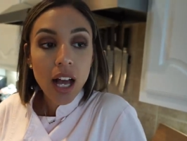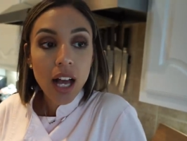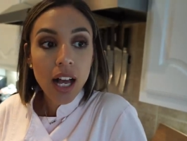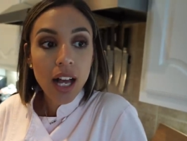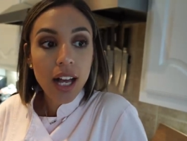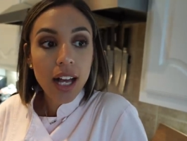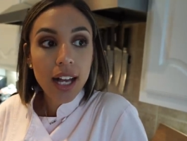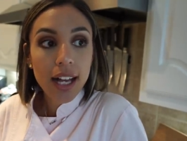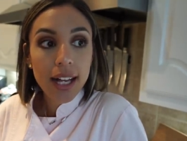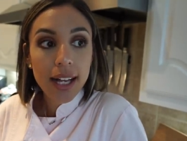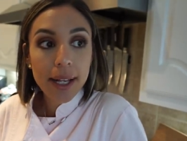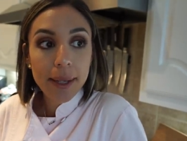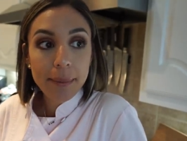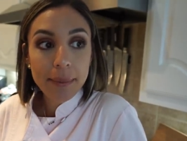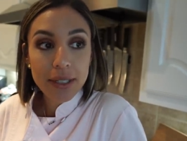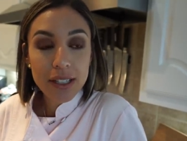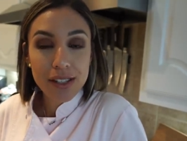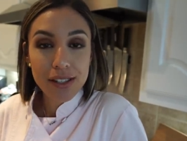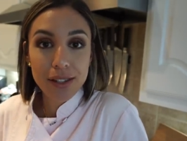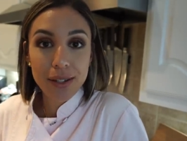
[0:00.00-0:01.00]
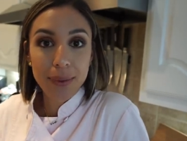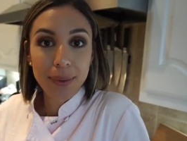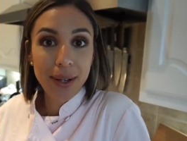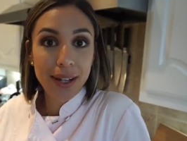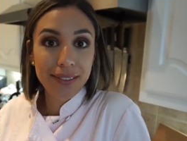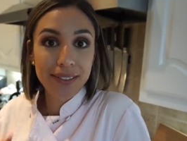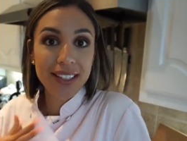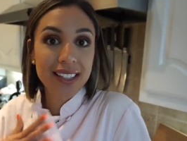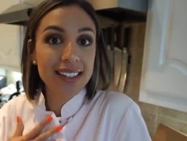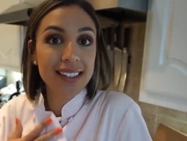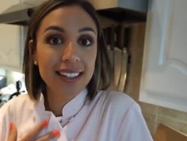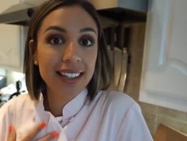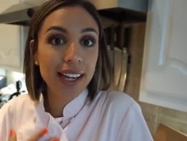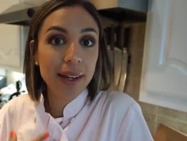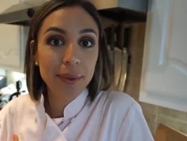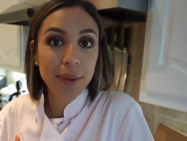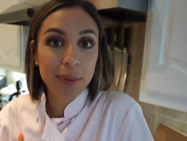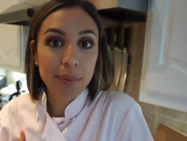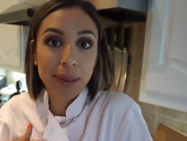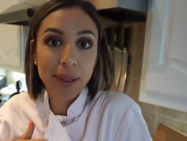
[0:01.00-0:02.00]
Um, so obviously
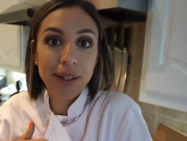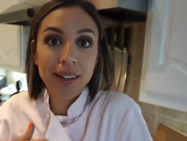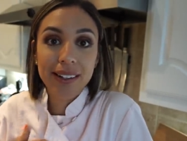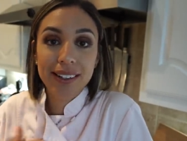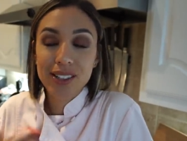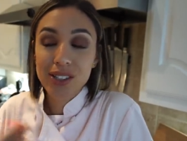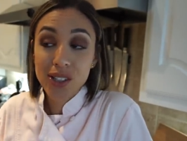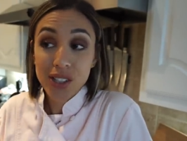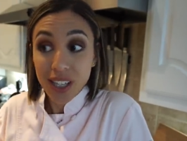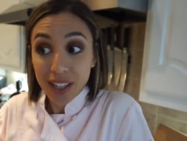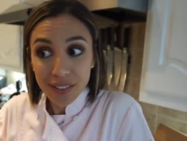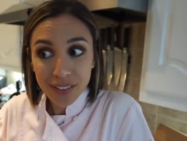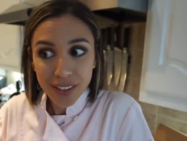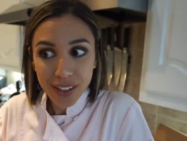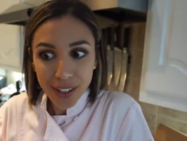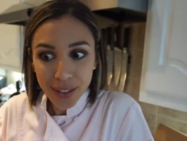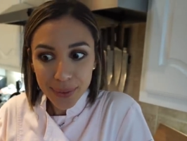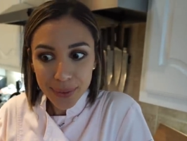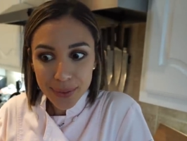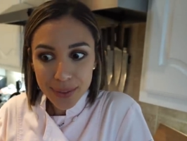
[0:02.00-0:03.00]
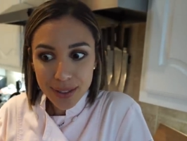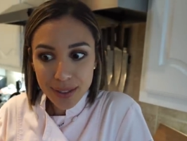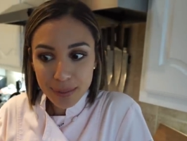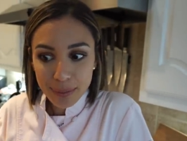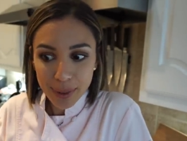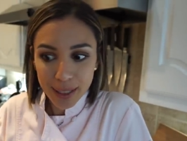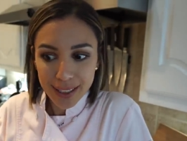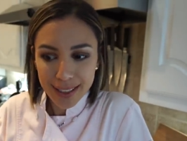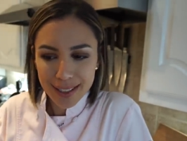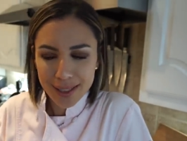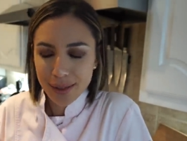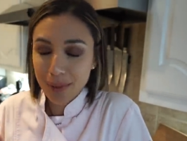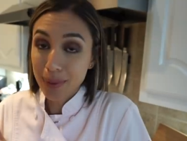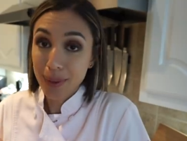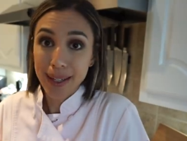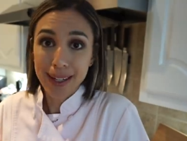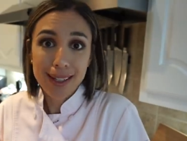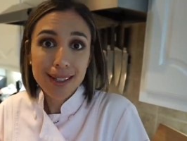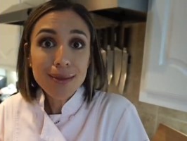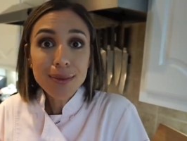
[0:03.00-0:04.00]
I would put on a chef coat because
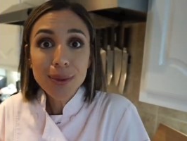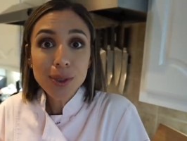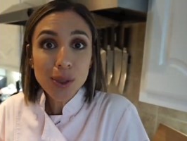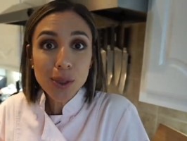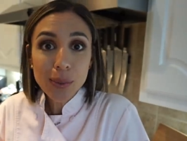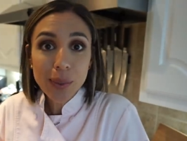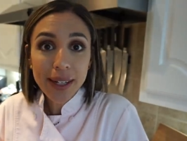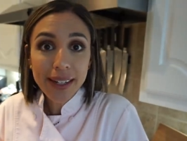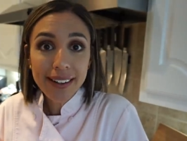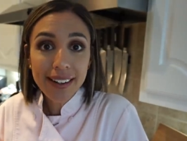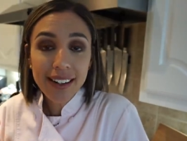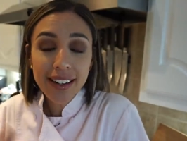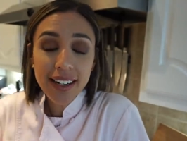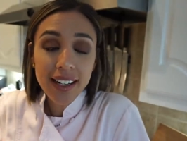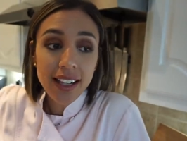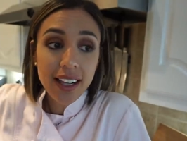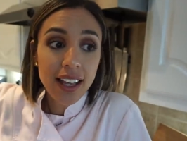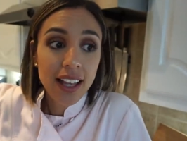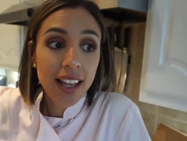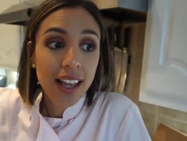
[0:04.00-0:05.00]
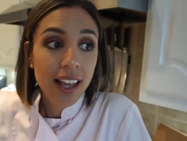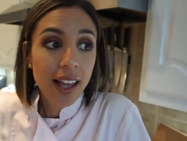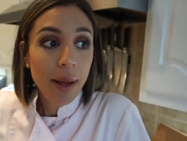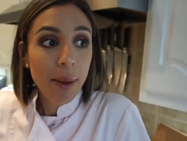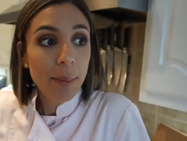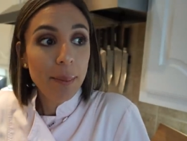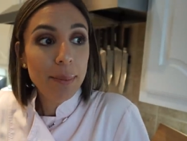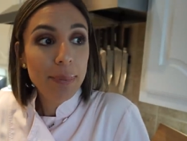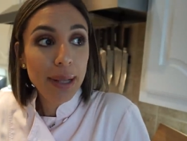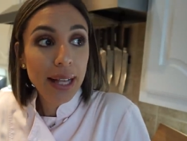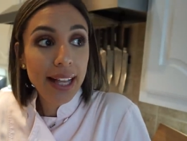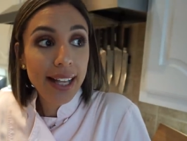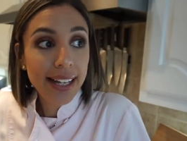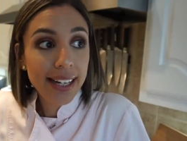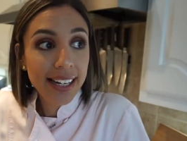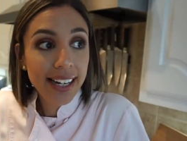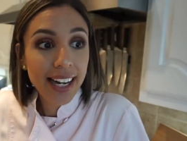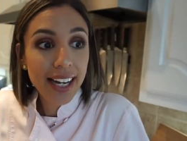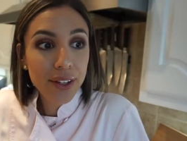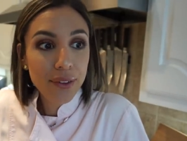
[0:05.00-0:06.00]
what else would you wear?
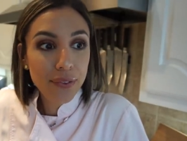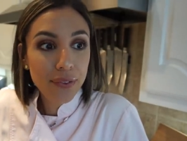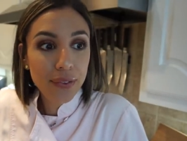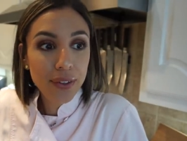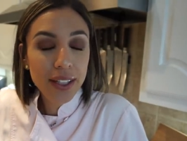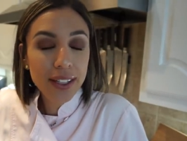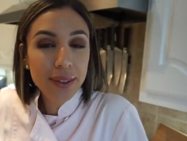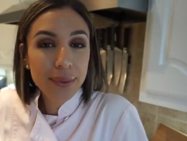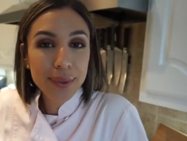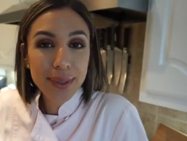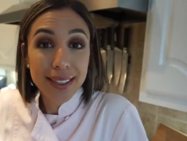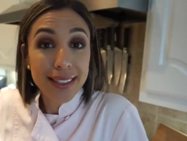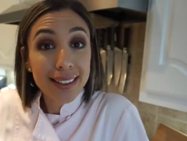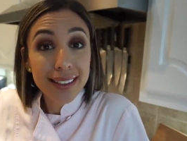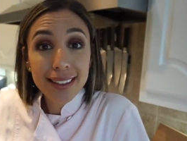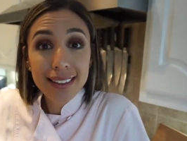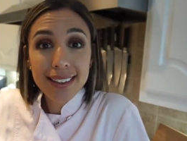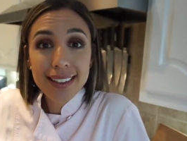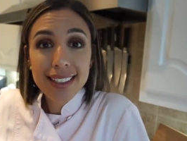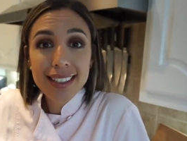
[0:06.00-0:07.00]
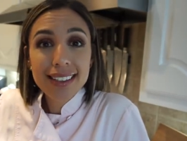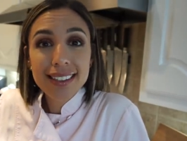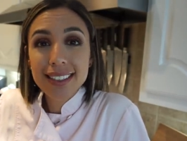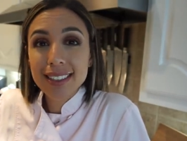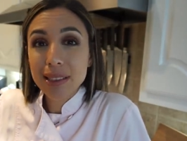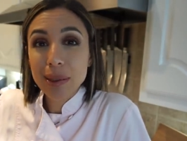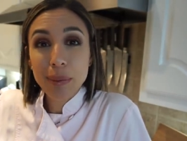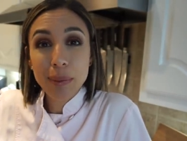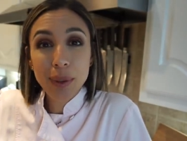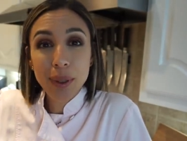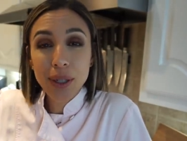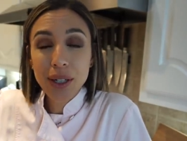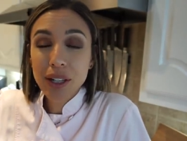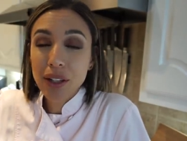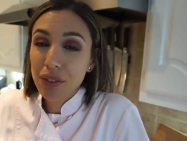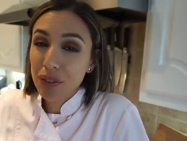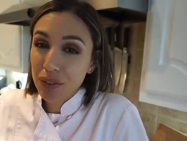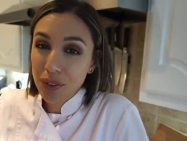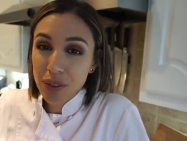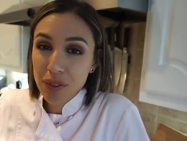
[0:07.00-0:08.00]
But I feel ridiculous because I'm wearing
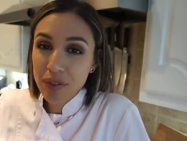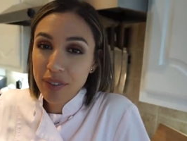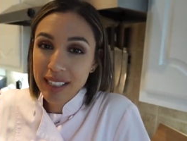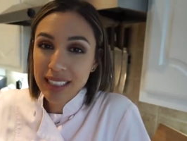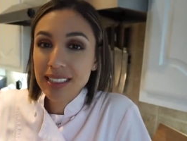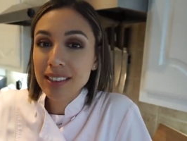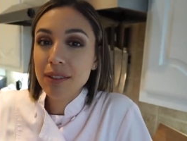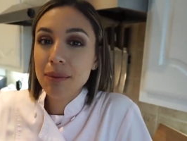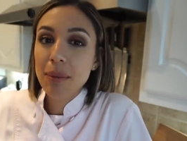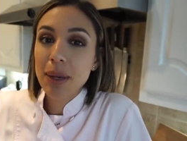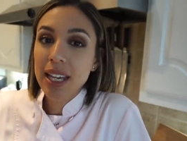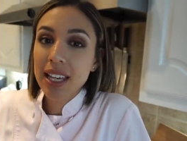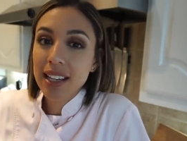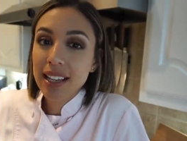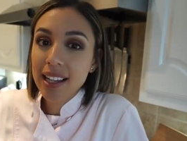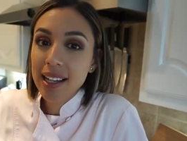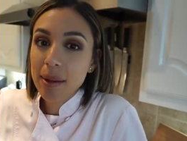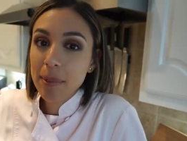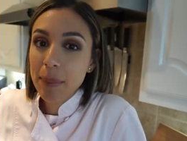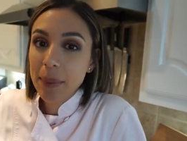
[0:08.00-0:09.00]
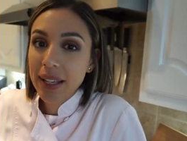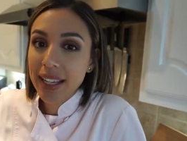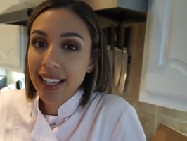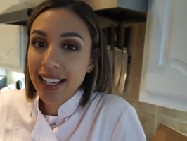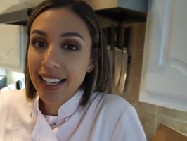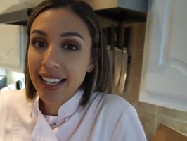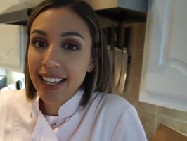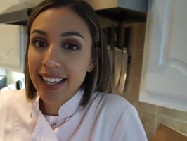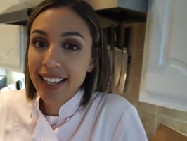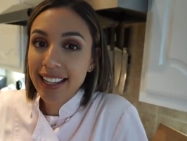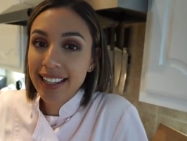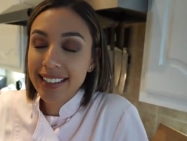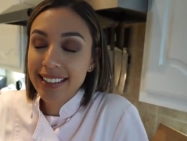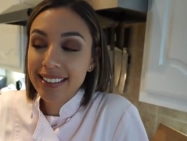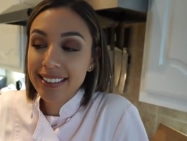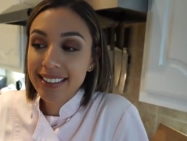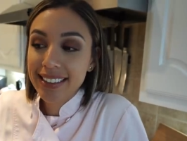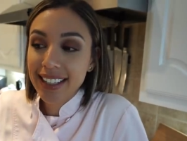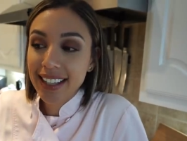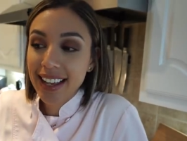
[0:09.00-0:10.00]
a full face of makeup
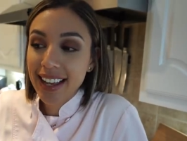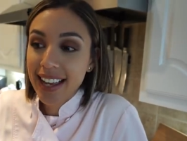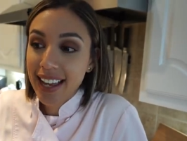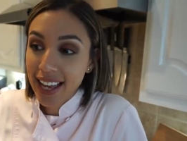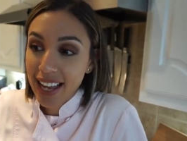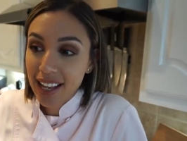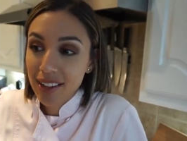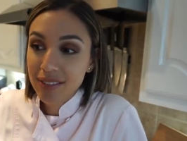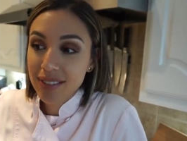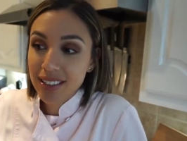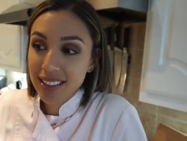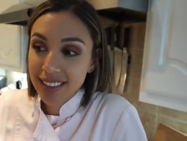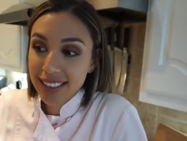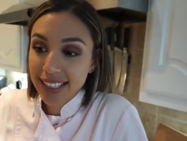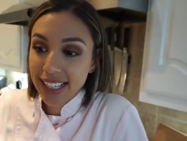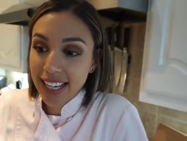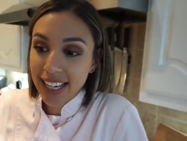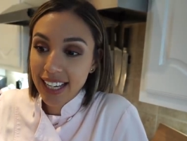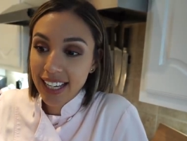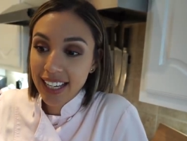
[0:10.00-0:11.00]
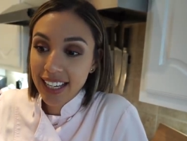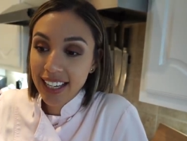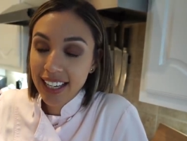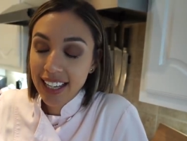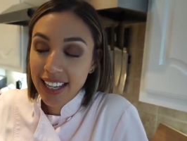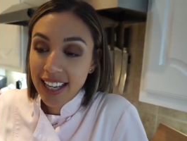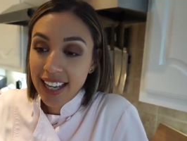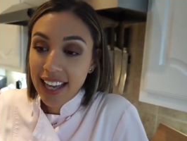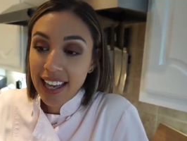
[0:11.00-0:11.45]
and I have to say